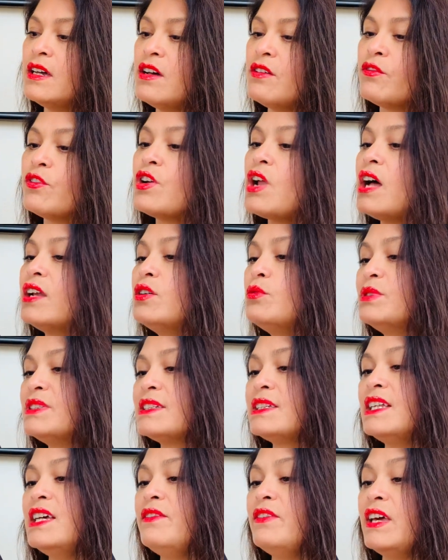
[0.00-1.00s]
Fernanda was
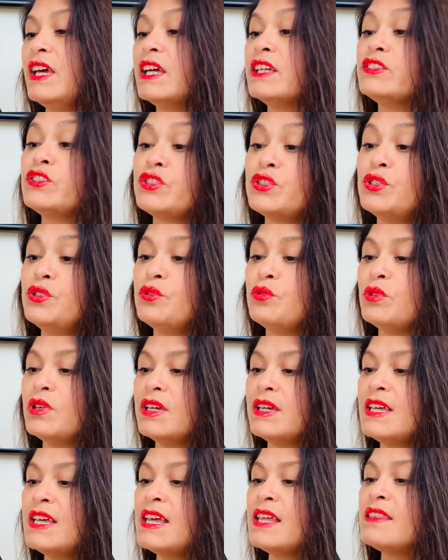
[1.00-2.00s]
leaving, and soon.
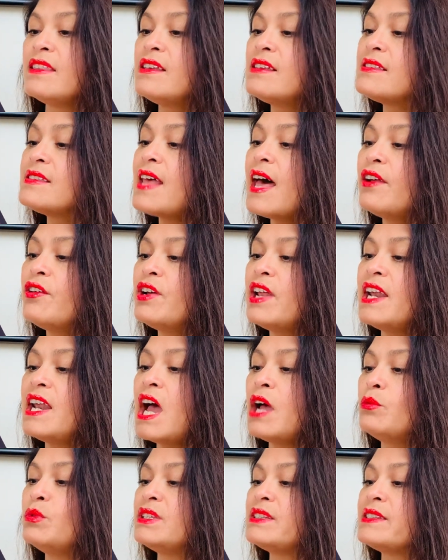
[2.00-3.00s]
This Saturday night we